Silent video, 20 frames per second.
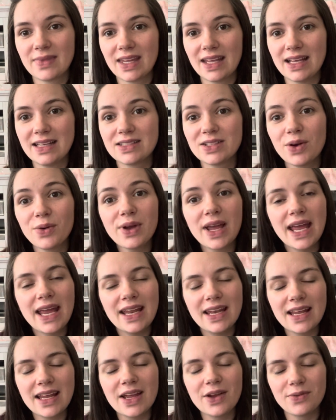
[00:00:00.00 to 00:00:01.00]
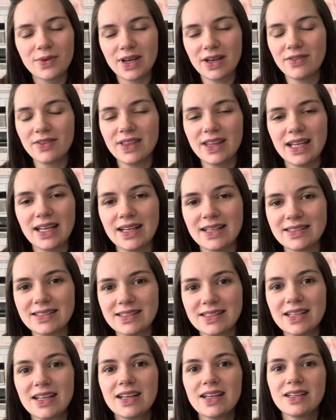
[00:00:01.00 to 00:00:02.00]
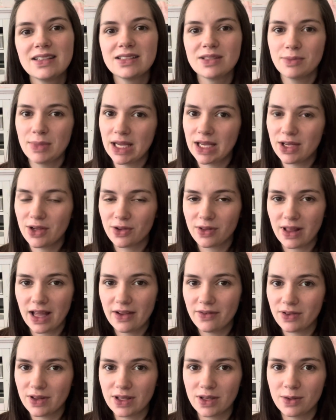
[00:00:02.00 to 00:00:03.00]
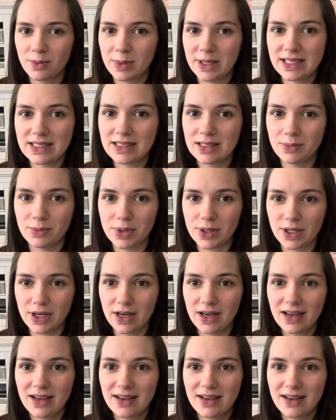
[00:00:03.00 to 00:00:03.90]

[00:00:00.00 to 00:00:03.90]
It's okay to get rid of things to make your life a little bit simpler.